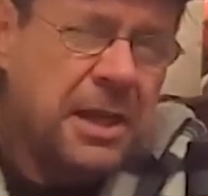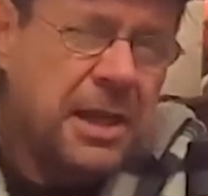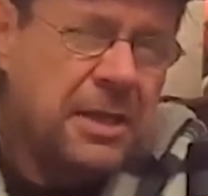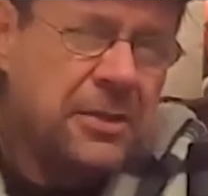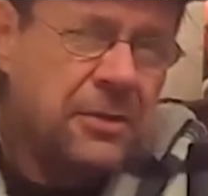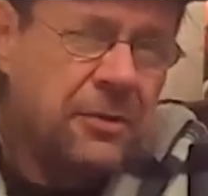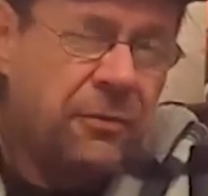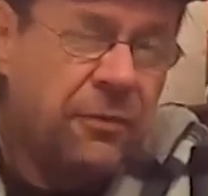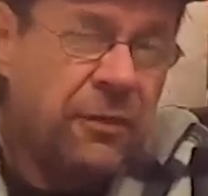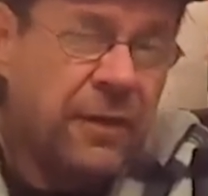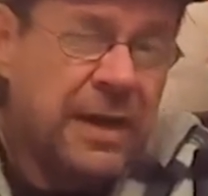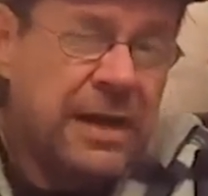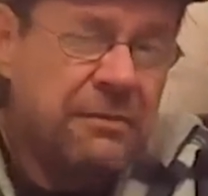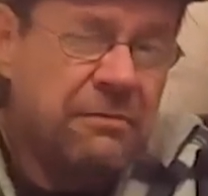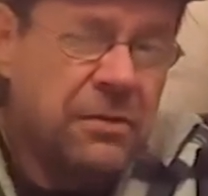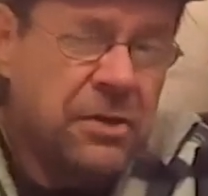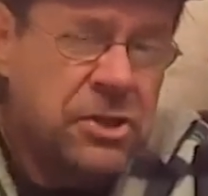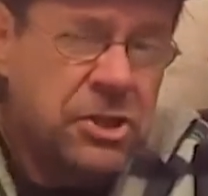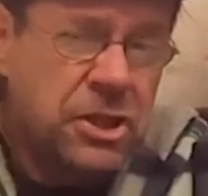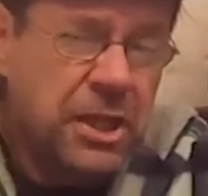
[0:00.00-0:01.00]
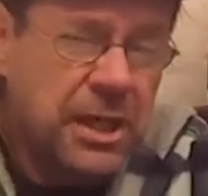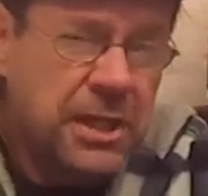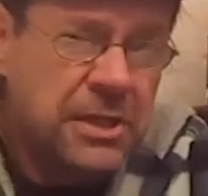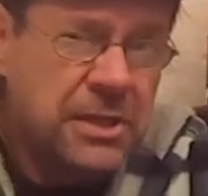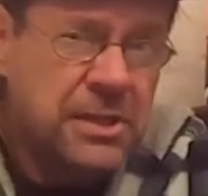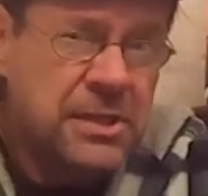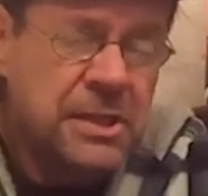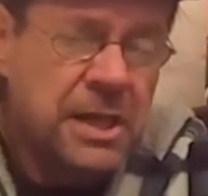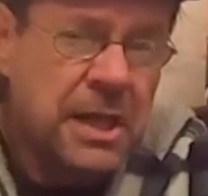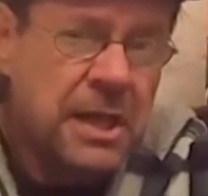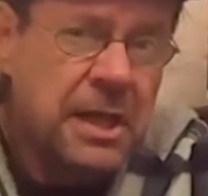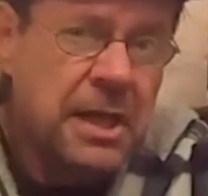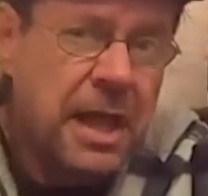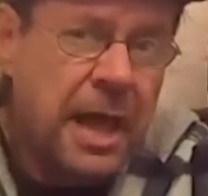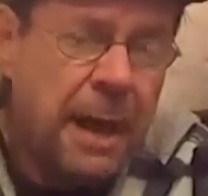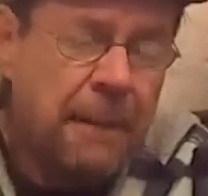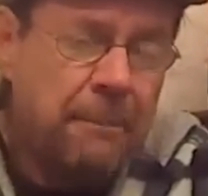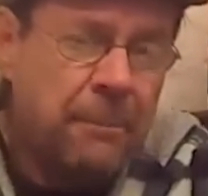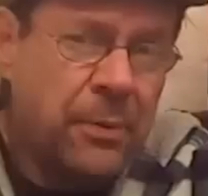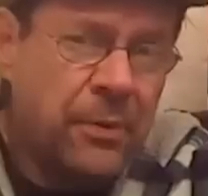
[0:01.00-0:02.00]
in the flavour chase,
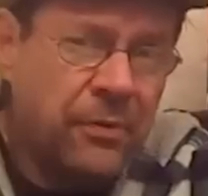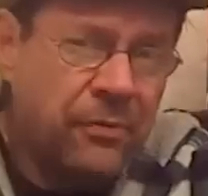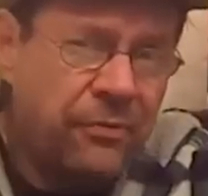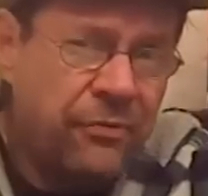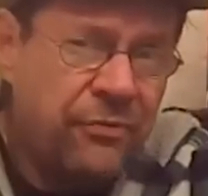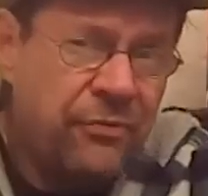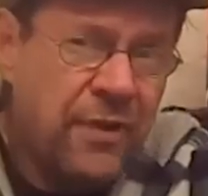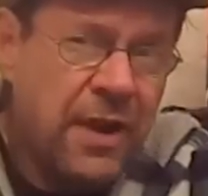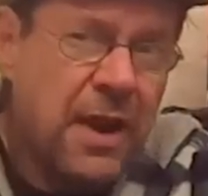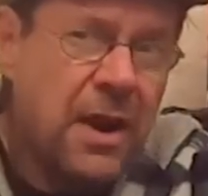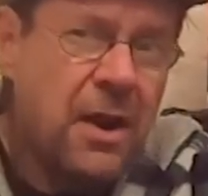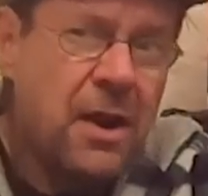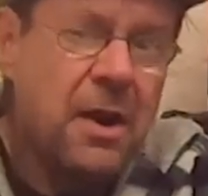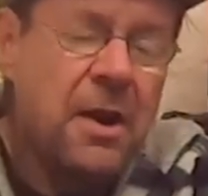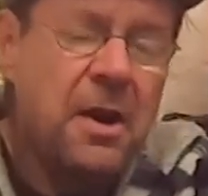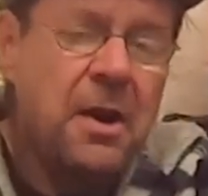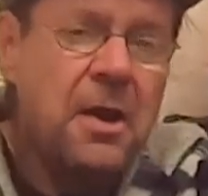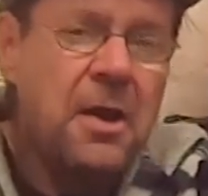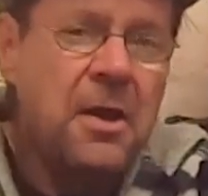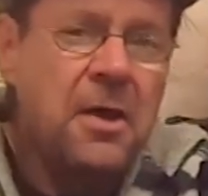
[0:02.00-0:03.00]
I prefer